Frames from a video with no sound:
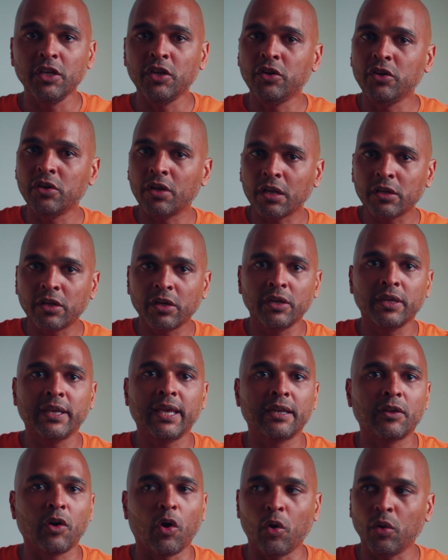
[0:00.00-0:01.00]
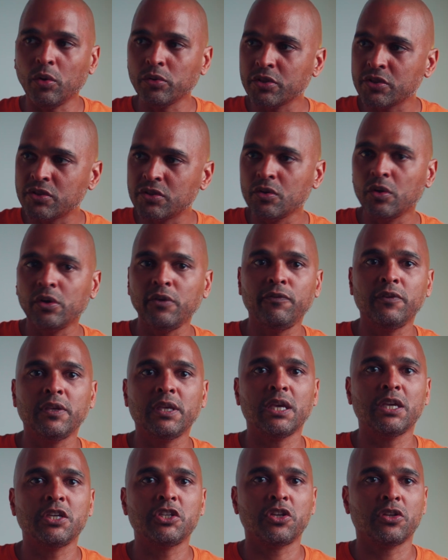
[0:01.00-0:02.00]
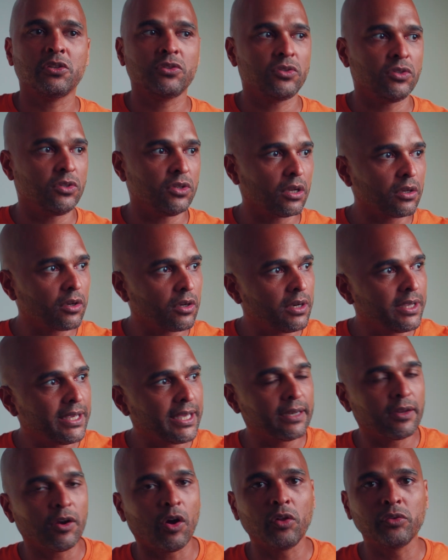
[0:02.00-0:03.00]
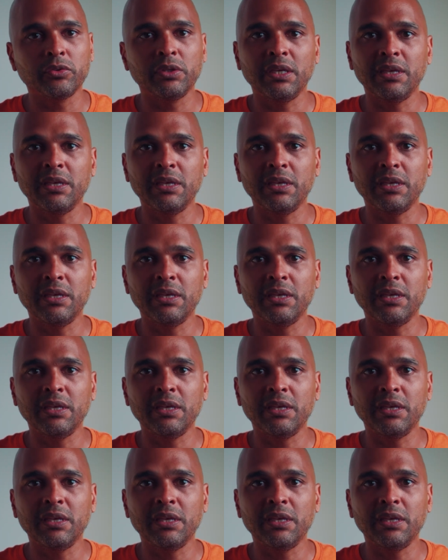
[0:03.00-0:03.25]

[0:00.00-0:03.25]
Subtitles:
You're not going to get all those notifications. You're not going to get all the